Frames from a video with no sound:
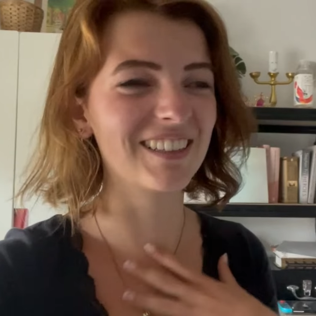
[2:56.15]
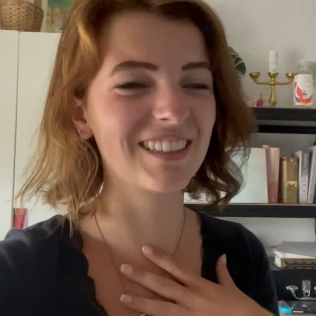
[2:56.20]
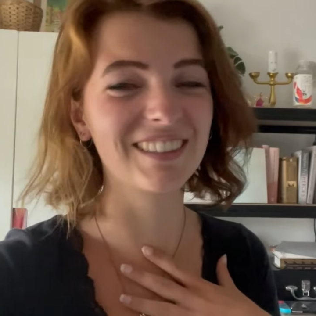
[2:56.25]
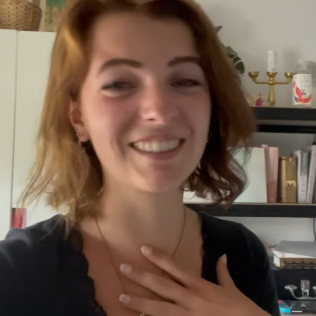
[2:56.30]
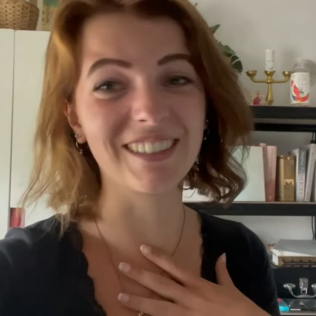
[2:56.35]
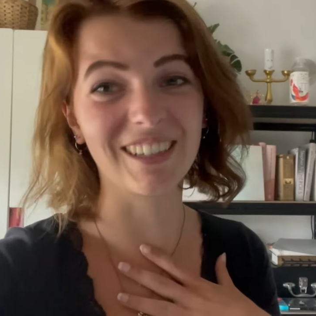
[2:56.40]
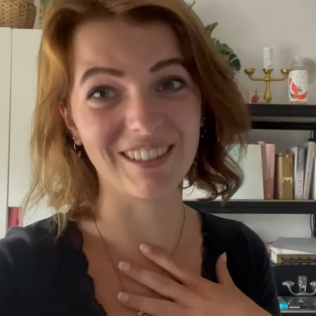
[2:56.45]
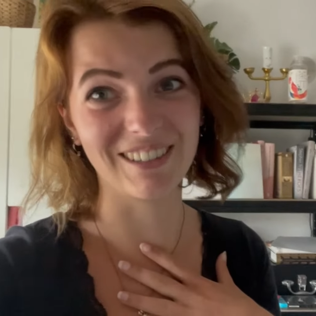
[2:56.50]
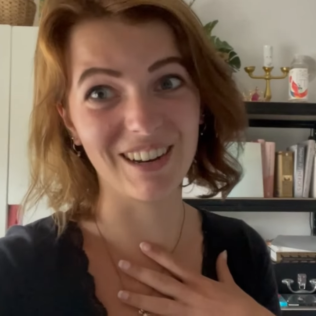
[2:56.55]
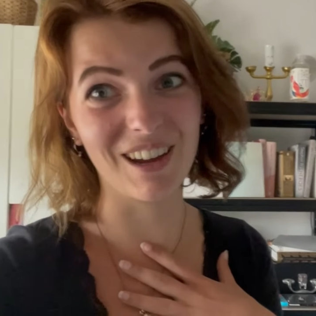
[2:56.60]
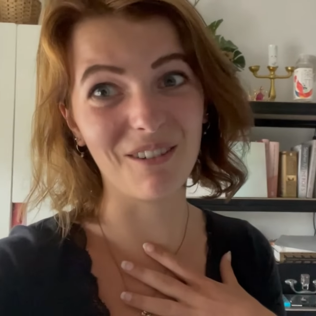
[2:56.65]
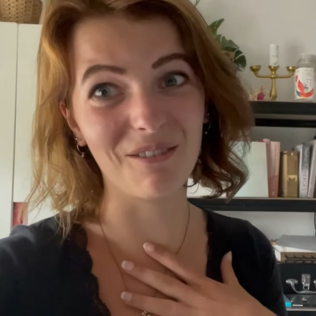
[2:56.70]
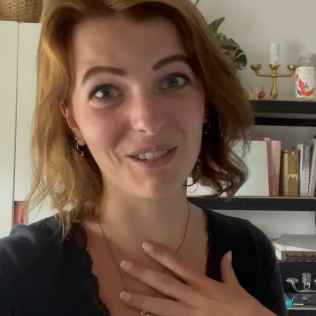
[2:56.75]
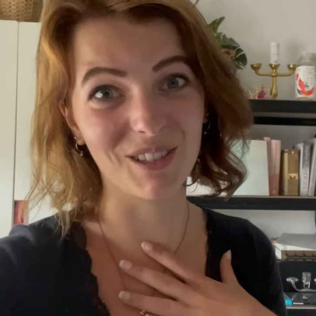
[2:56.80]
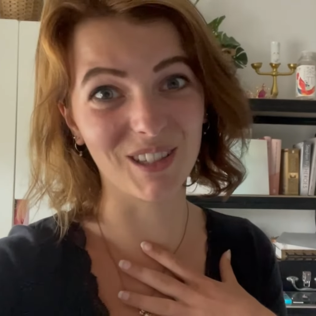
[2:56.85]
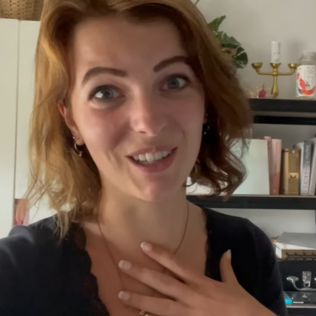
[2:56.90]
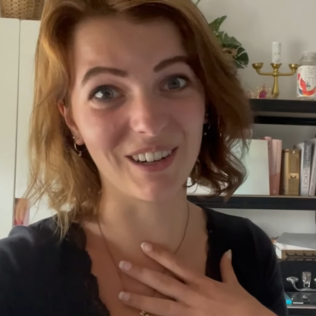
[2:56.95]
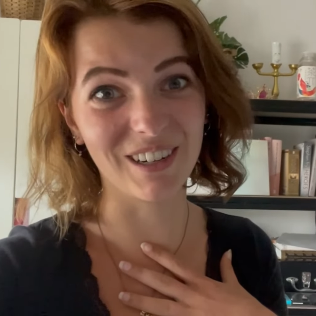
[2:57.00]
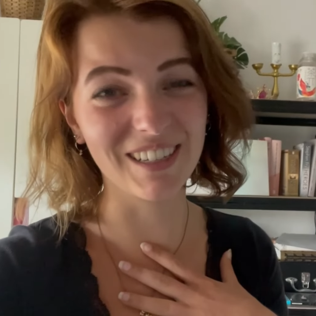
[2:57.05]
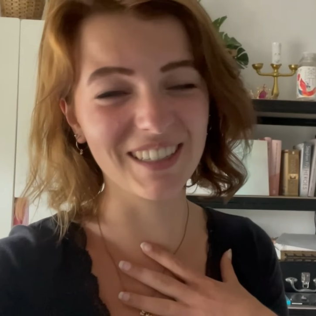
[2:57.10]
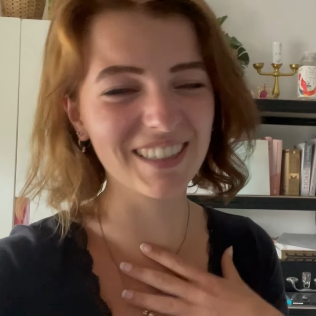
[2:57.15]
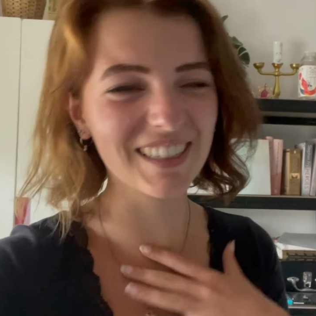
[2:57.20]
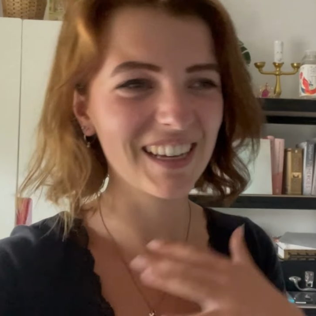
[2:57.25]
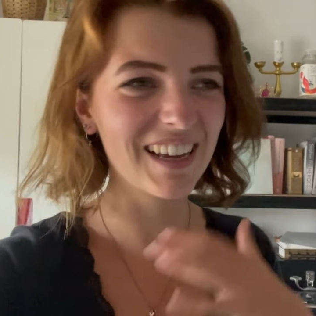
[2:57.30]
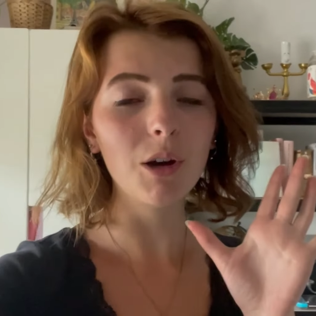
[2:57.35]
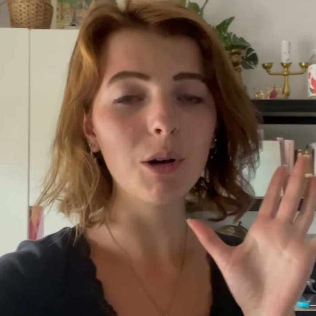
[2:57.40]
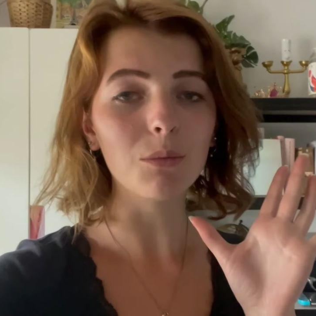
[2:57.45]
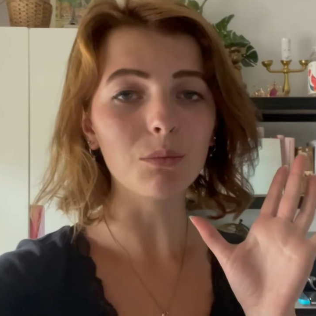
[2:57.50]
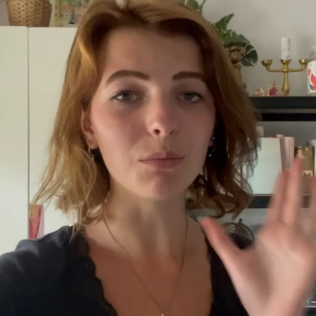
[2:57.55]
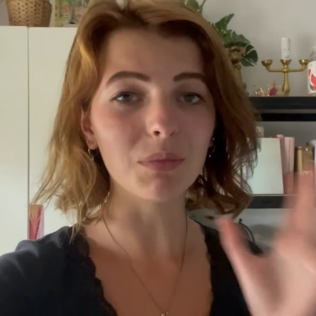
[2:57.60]
So that was nice.
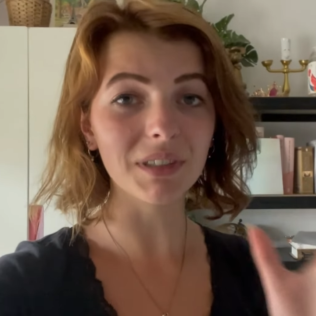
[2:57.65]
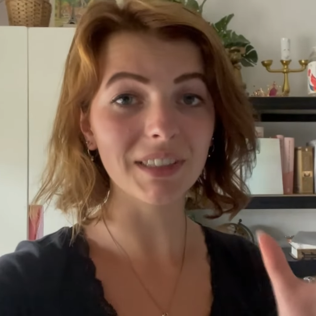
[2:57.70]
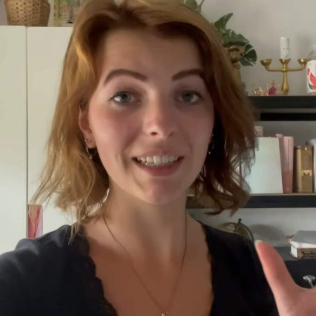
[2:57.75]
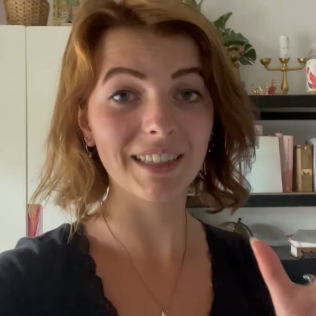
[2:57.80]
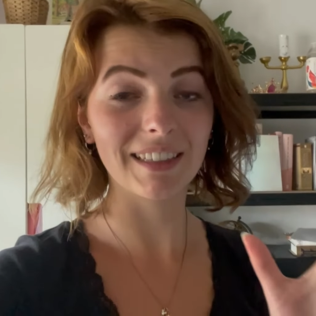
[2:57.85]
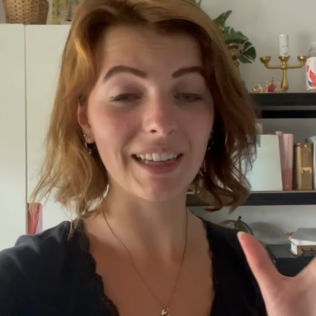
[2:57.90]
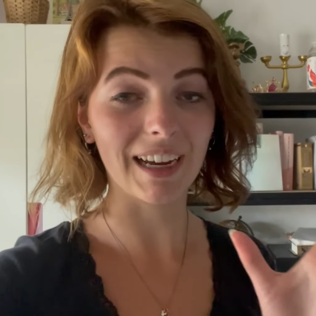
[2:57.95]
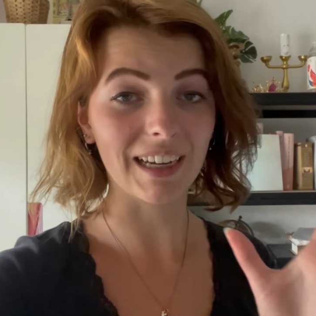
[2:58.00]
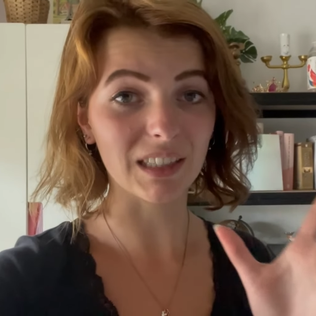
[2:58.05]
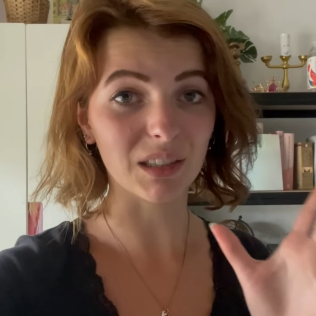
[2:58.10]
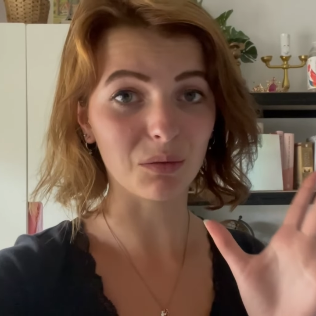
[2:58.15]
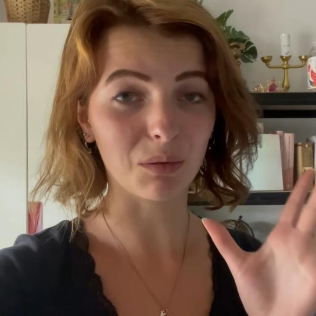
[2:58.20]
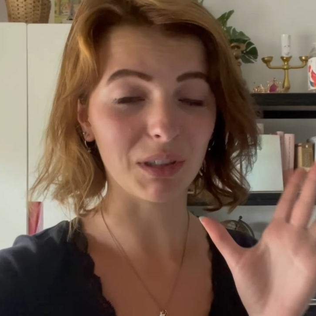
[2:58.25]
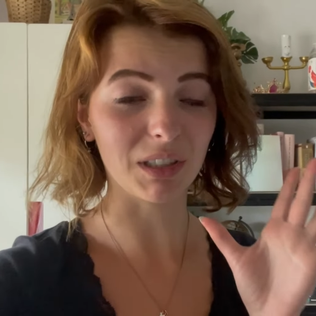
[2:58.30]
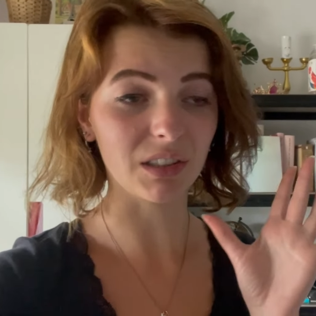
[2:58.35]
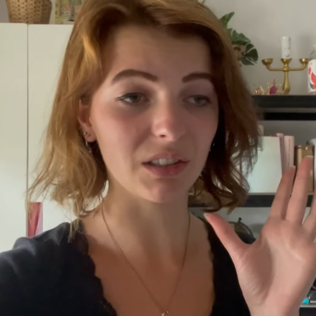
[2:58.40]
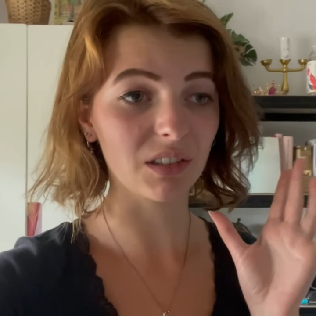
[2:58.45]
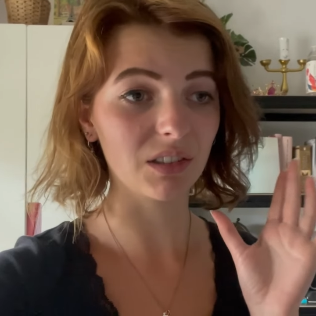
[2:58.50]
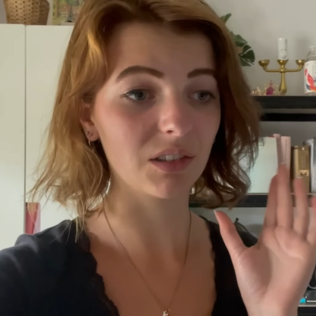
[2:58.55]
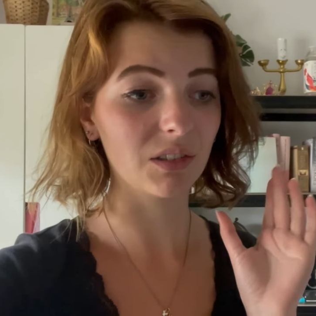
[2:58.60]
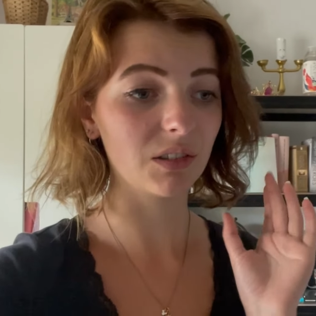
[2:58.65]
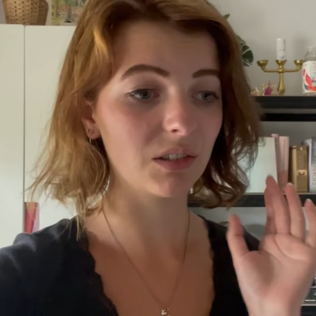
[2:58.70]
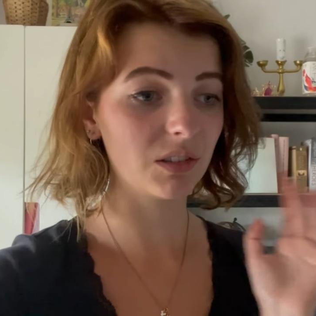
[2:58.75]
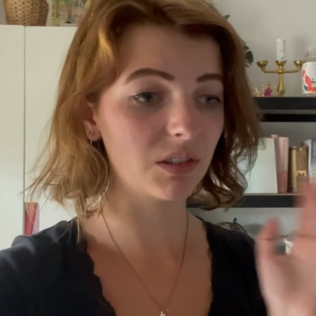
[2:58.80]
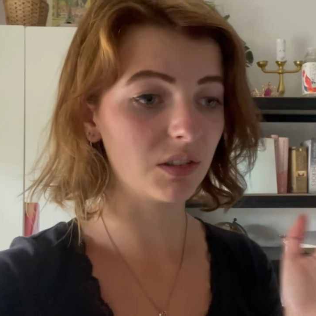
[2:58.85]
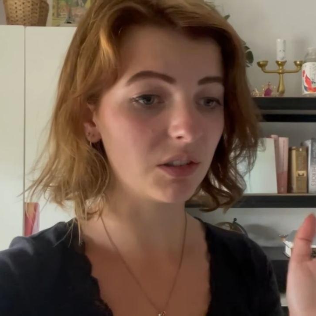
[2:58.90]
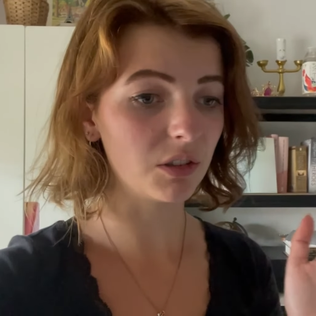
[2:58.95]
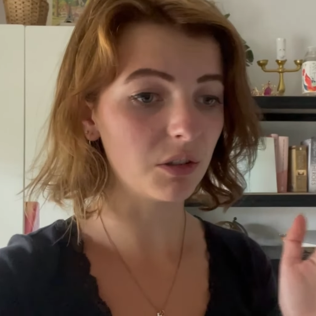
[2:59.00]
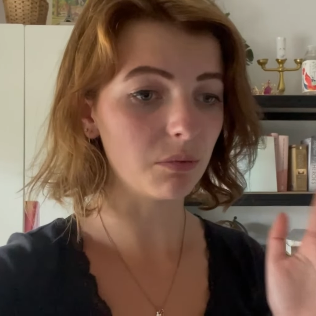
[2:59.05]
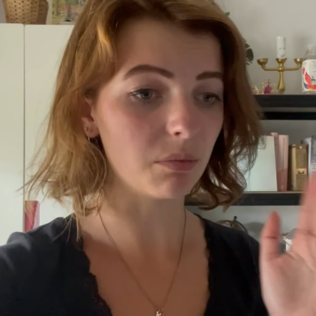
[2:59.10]
But the test went
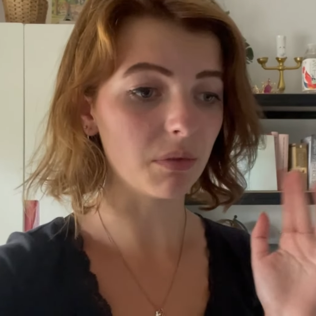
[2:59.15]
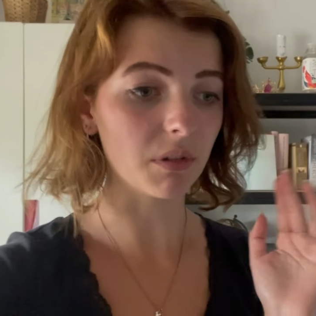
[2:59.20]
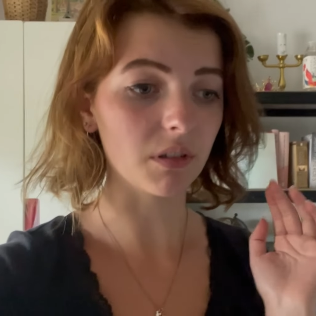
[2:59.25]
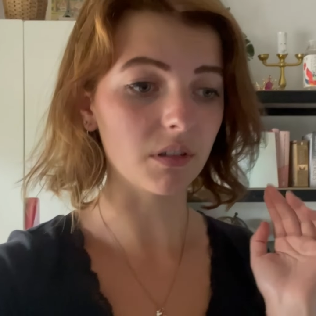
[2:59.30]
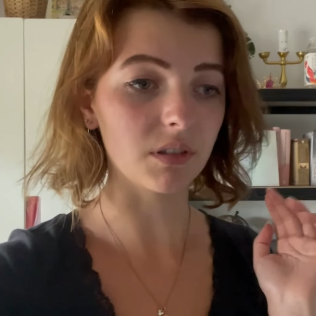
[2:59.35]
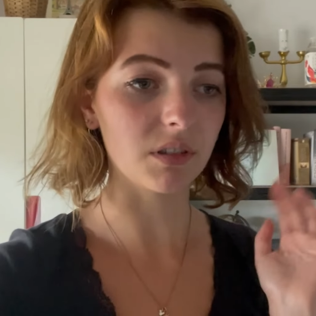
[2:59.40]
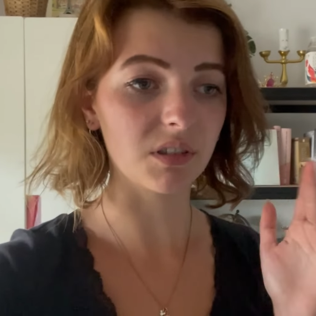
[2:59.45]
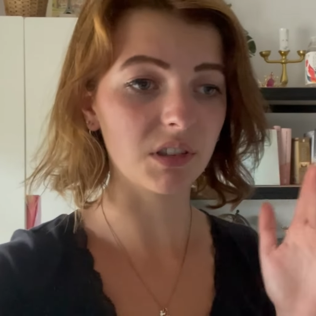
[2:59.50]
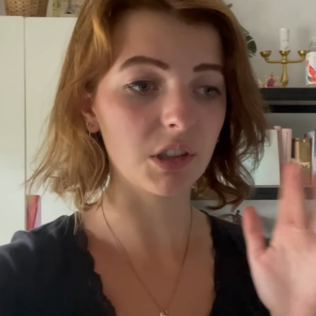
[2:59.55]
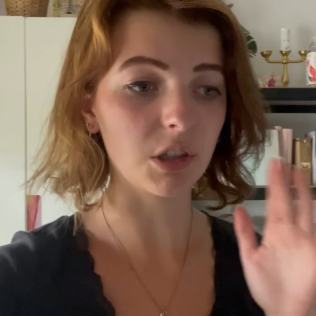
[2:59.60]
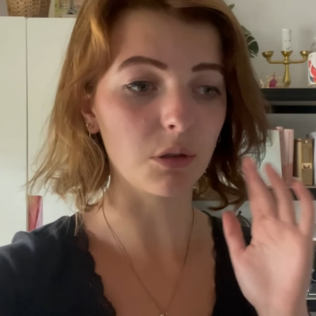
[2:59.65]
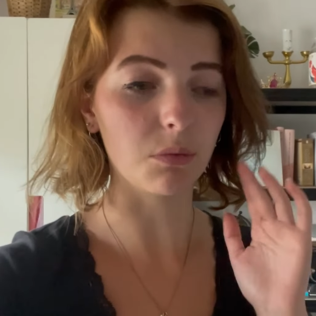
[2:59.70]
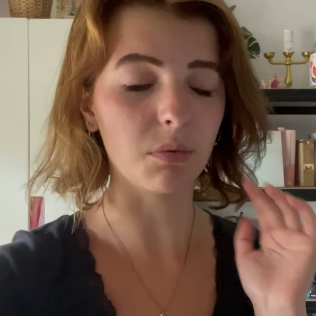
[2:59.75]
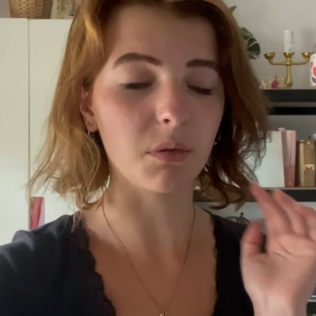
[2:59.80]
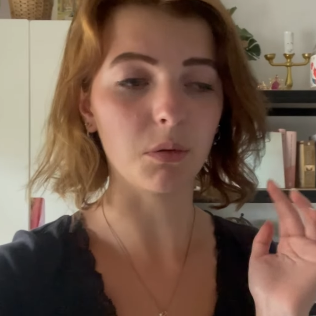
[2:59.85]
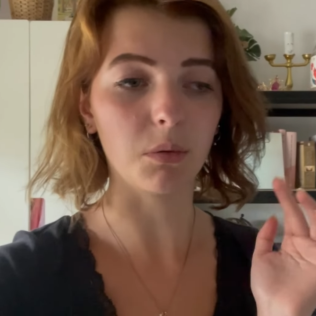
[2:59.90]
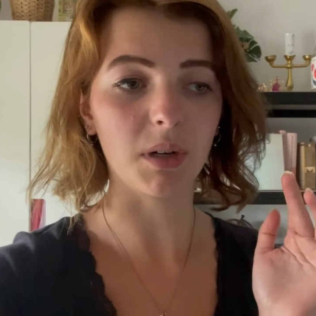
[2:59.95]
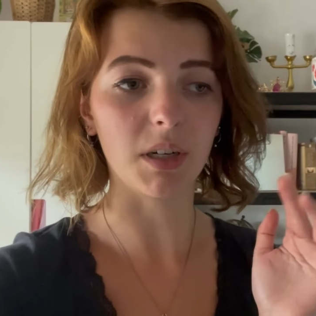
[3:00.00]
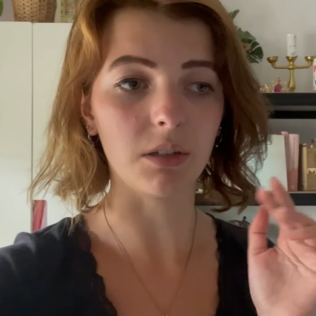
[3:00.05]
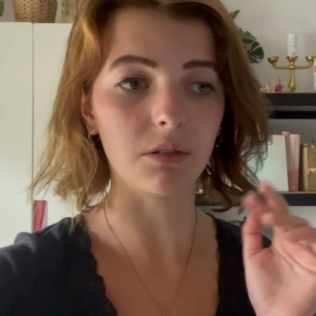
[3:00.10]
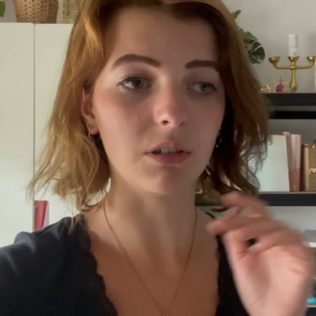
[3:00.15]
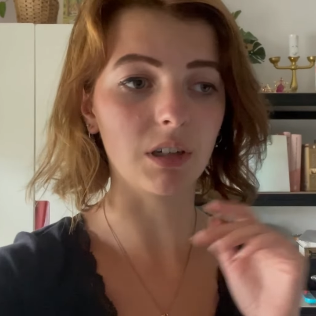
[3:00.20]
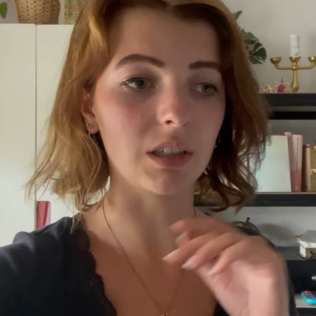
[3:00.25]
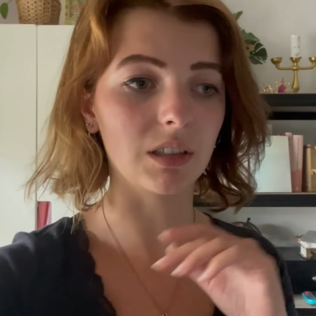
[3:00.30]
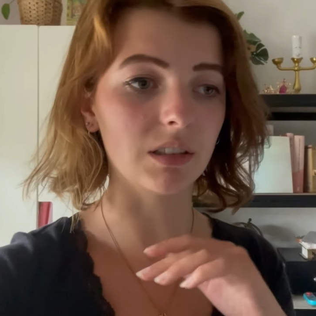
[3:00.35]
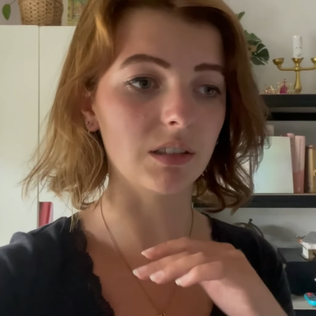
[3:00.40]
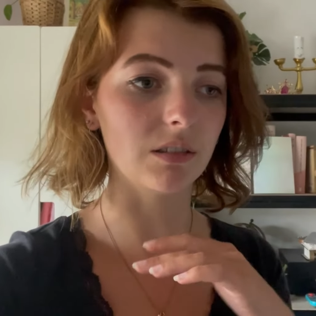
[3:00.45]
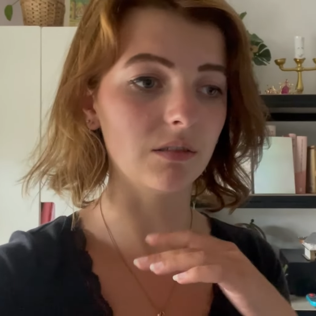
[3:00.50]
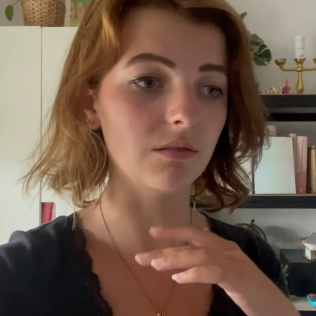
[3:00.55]
super, super well. I